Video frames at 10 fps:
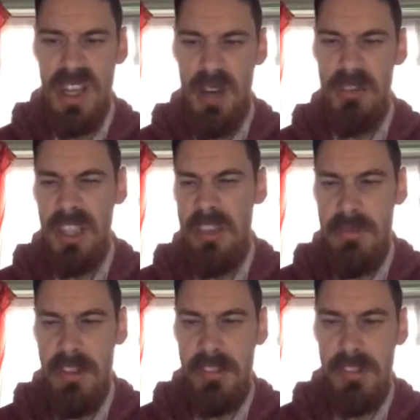I'm going to go for
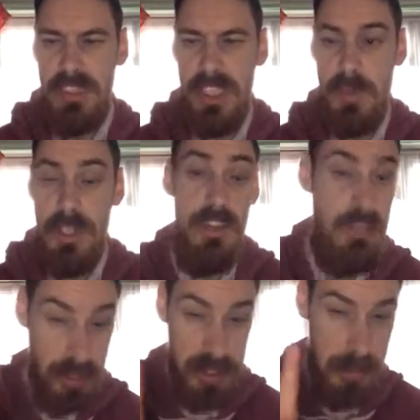Manchester United to win it
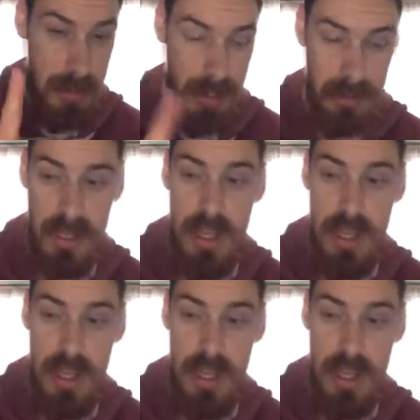just about.